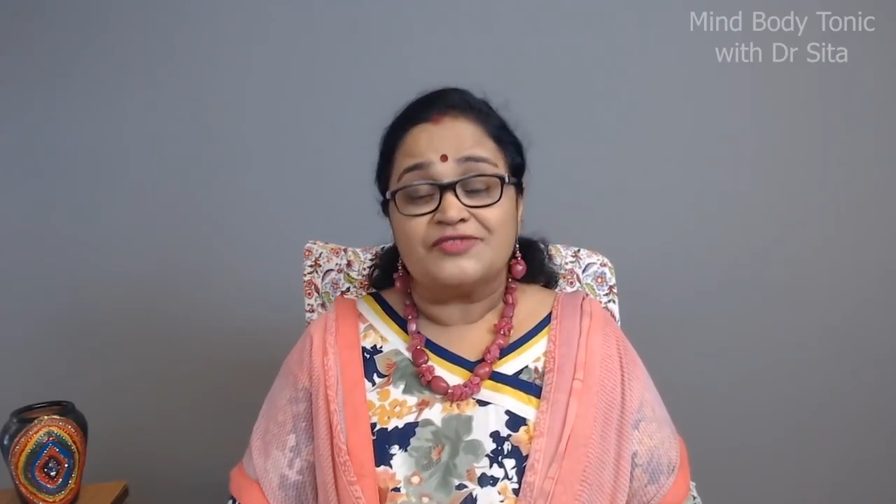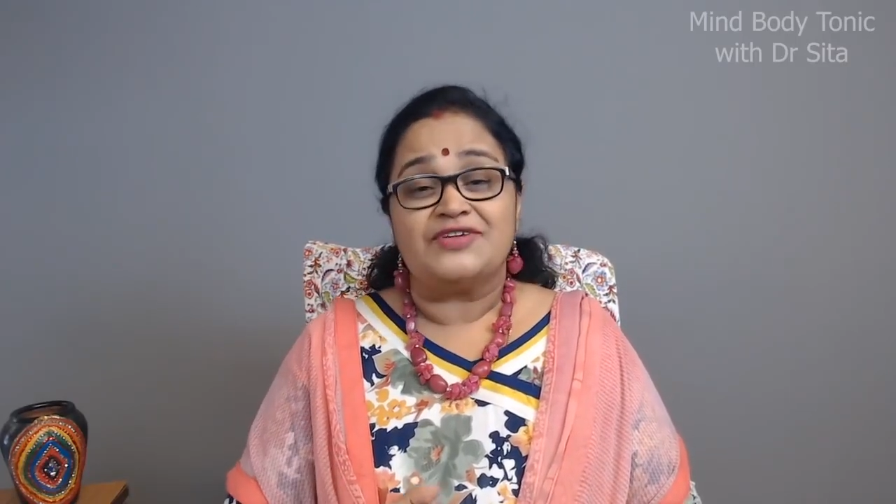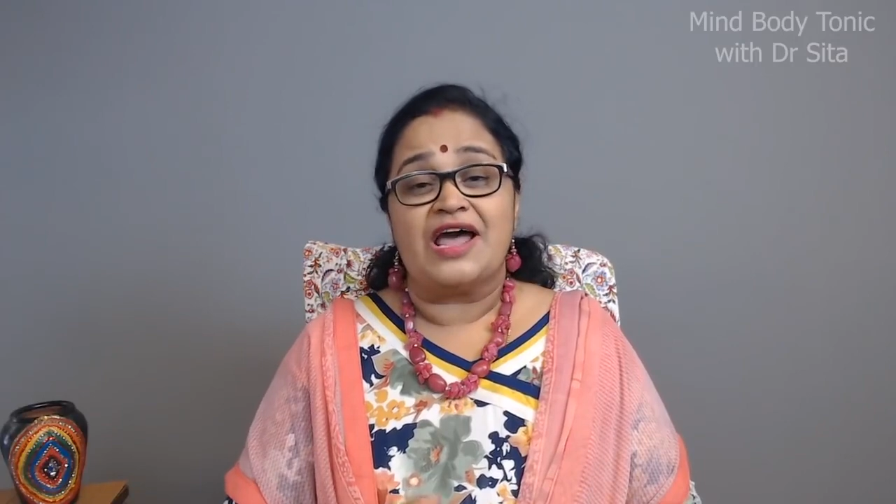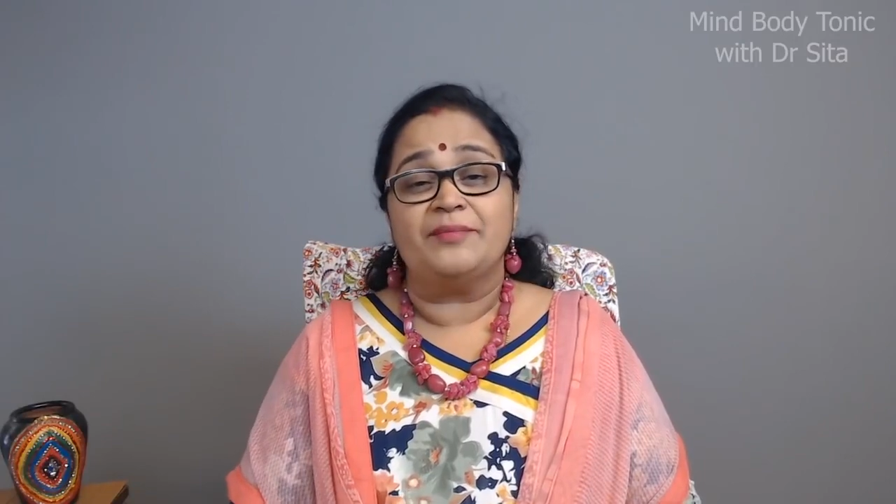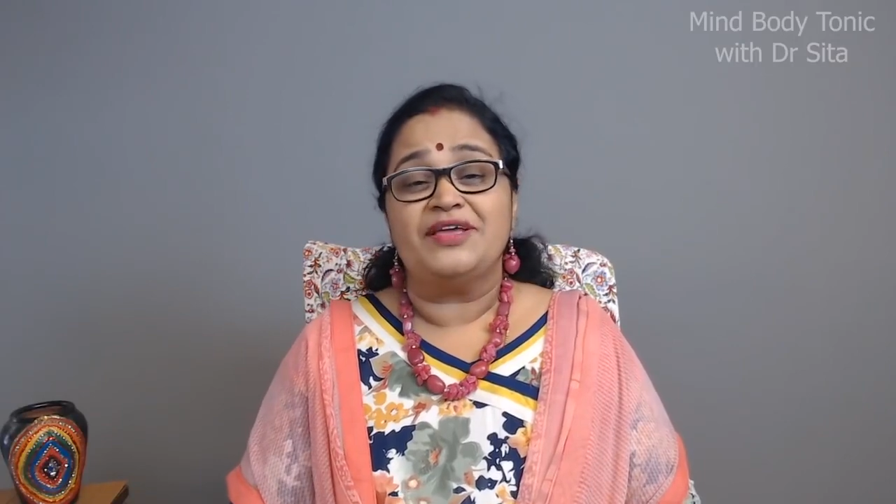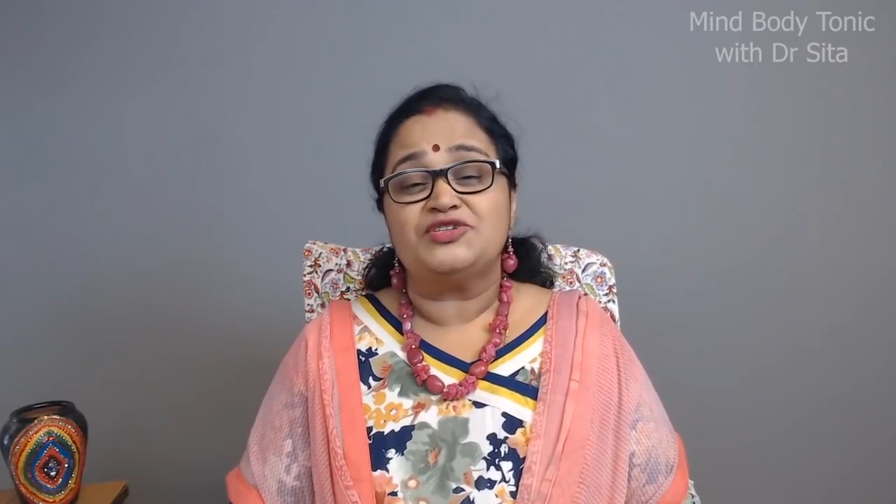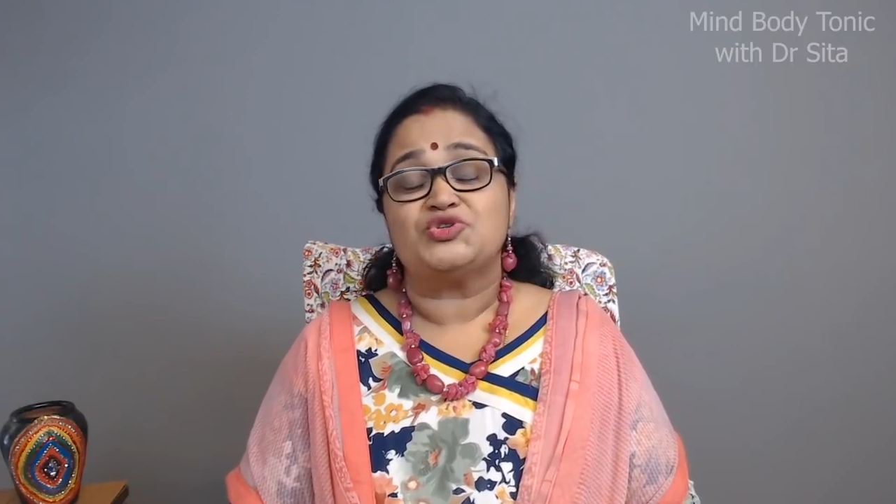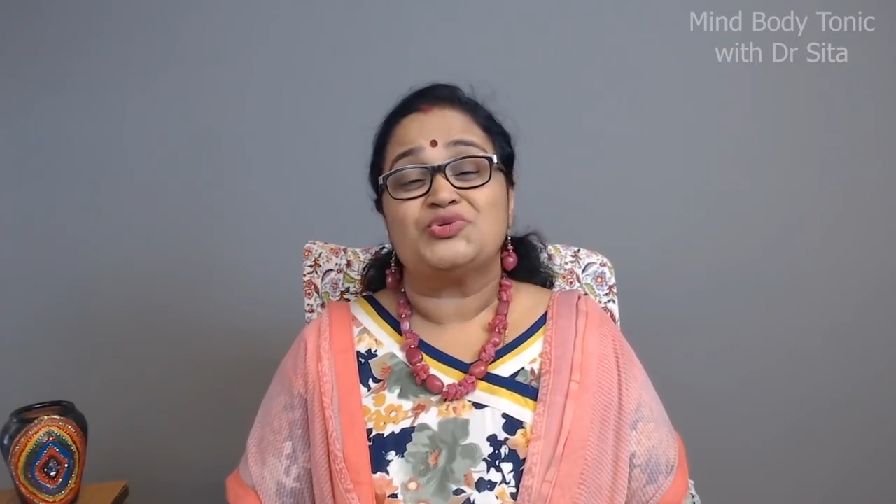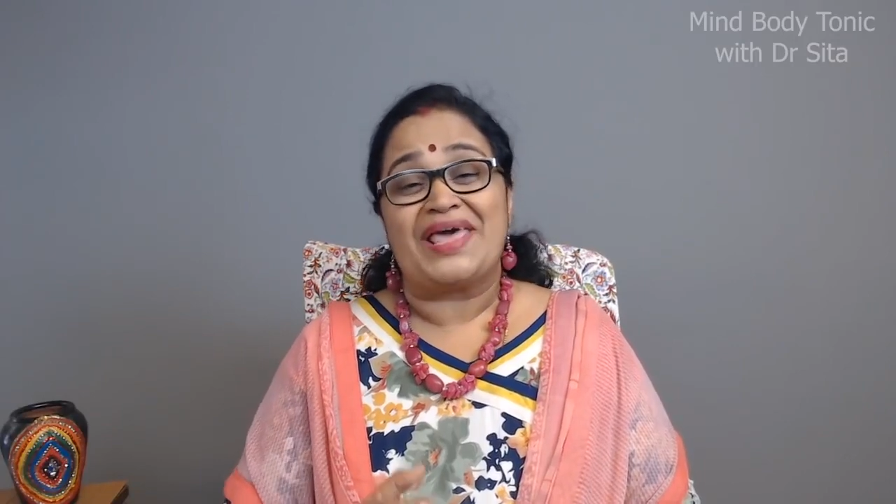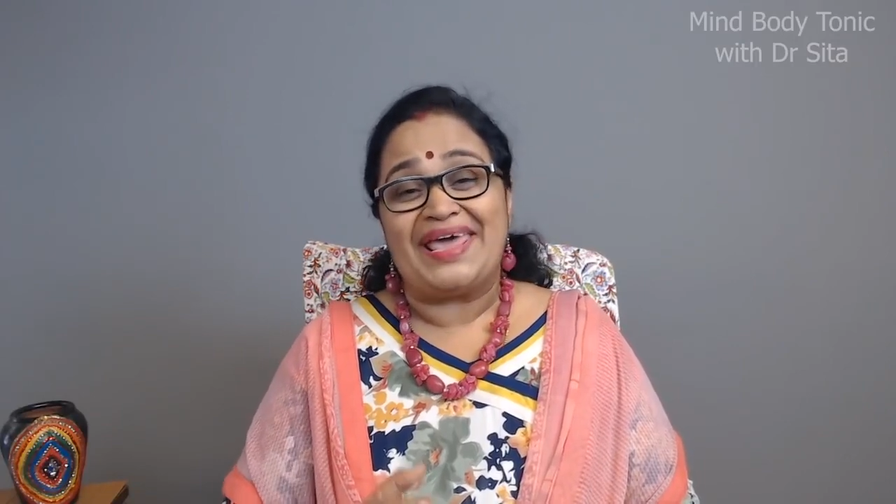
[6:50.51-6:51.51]
damage to
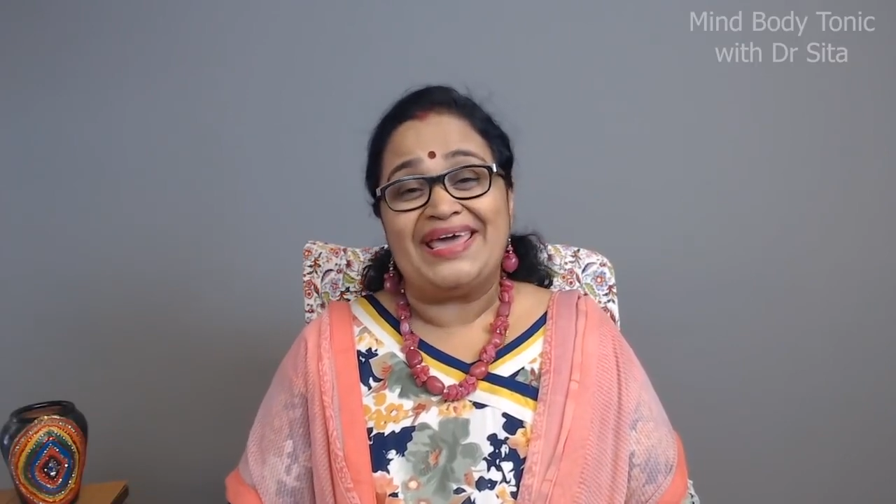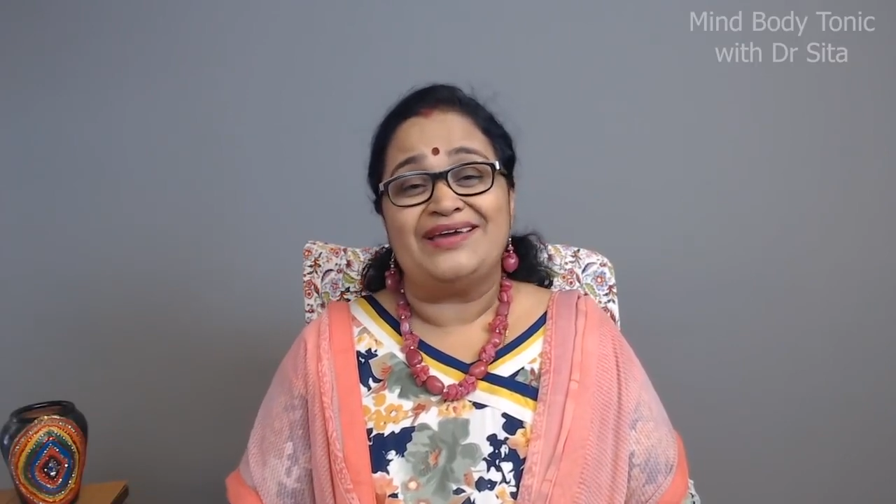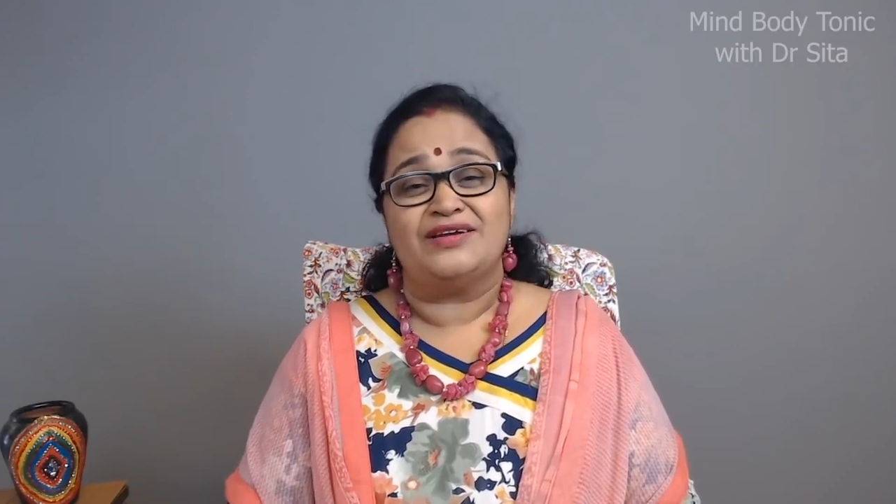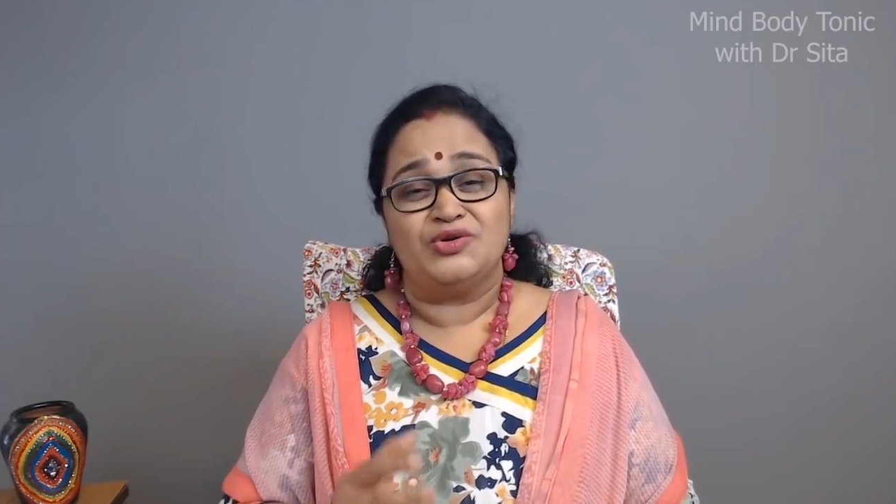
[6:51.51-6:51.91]
the egg,